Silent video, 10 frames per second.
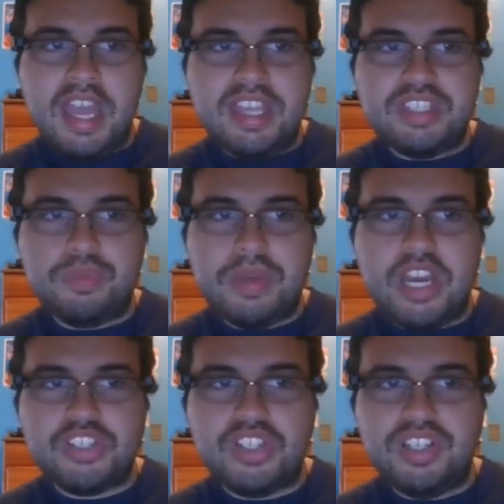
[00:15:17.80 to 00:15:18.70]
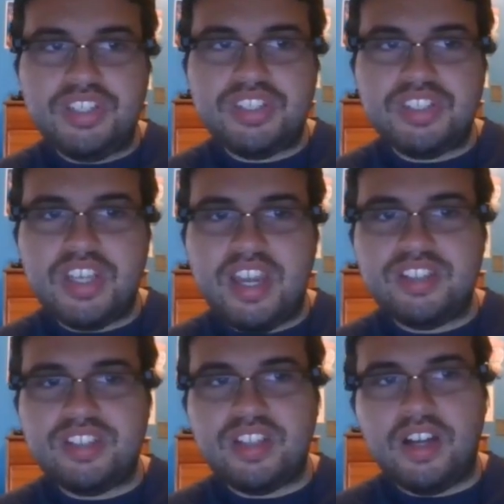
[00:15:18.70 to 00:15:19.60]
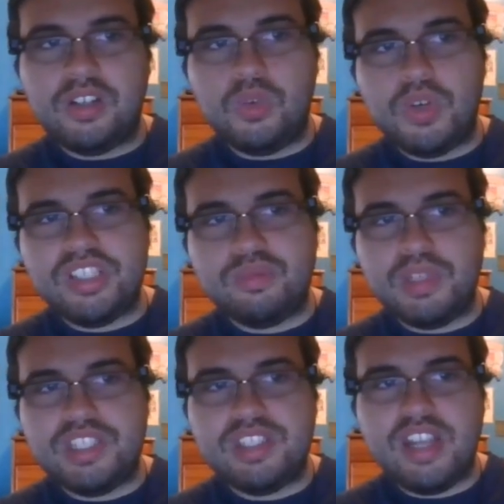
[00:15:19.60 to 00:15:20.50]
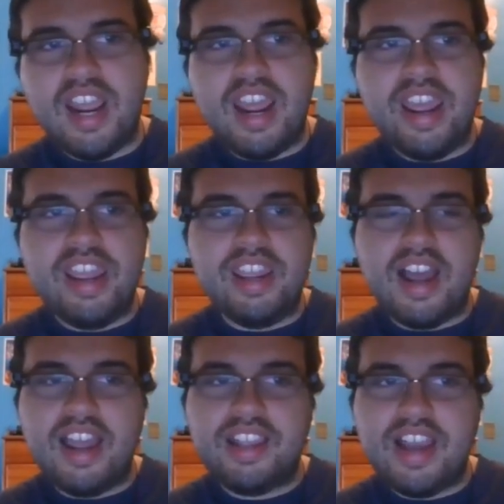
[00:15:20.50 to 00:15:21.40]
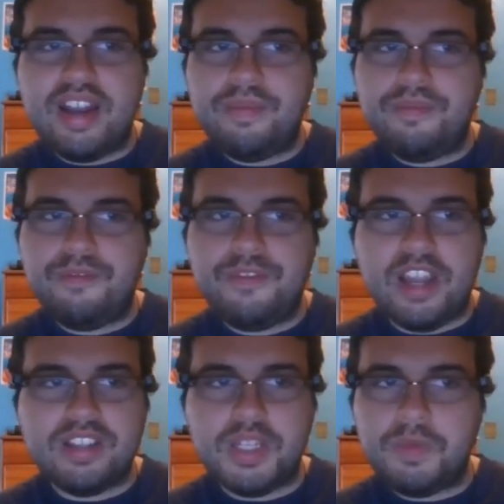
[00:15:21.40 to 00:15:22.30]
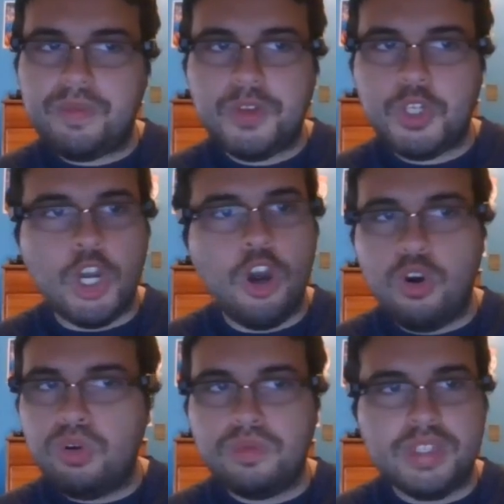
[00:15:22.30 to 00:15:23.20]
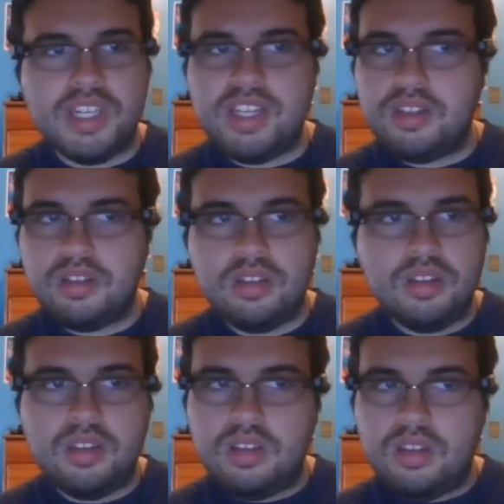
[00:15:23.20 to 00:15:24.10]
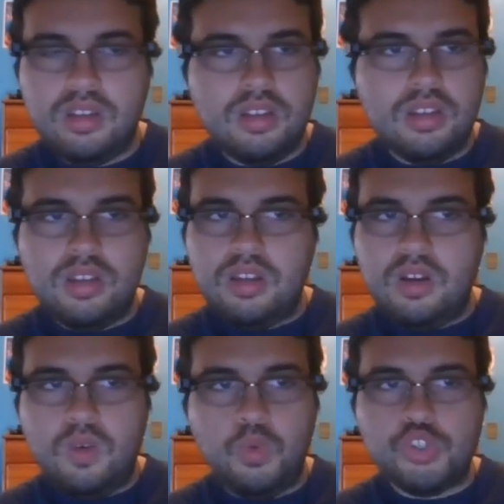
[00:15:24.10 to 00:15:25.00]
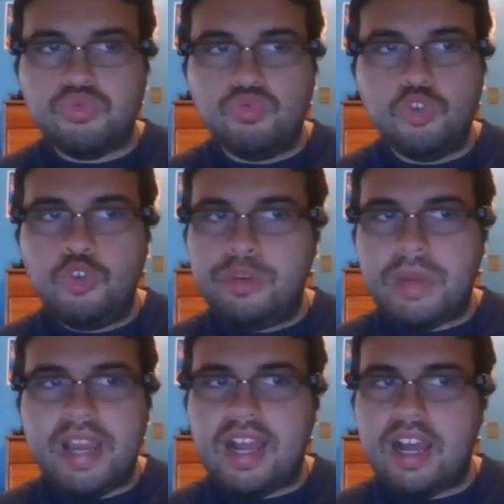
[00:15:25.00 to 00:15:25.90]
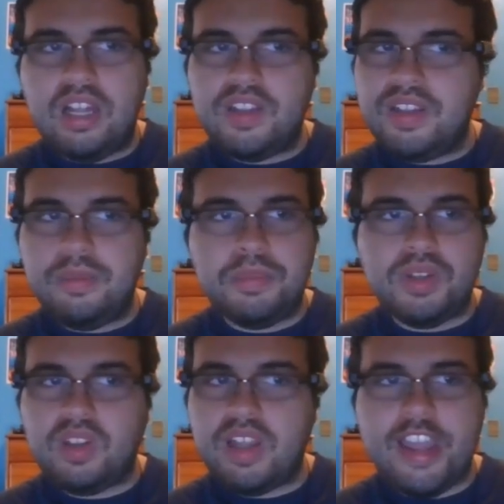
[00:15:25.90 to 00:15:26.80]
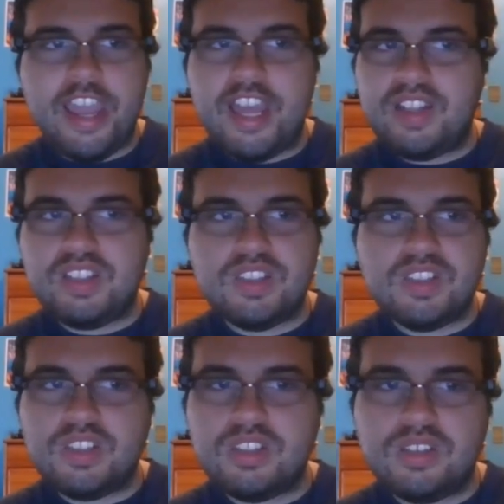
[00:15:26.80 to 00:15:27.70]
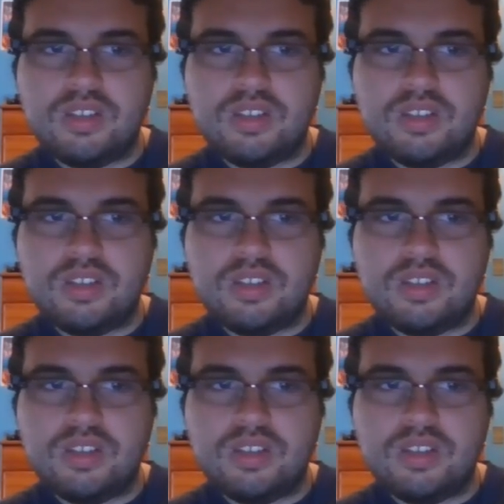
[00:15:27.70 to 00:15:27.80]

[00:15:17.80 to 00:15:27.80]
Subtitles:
especially since on Christmas Day I got infected with COVID, which ruined my holiday plans.